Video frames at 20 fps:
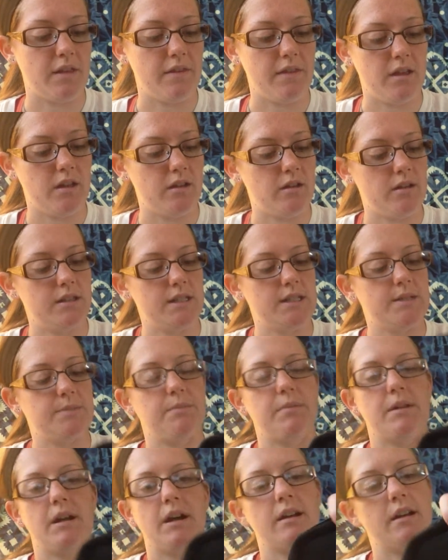and then a
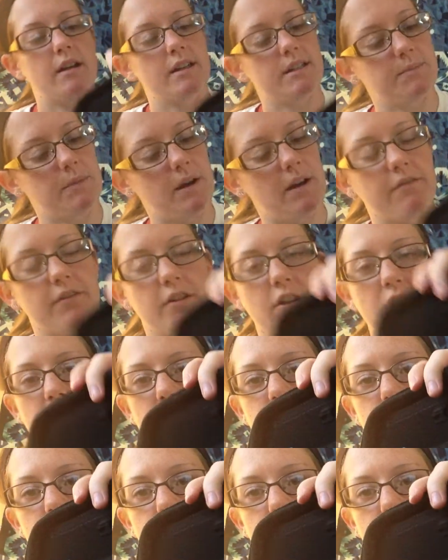spot for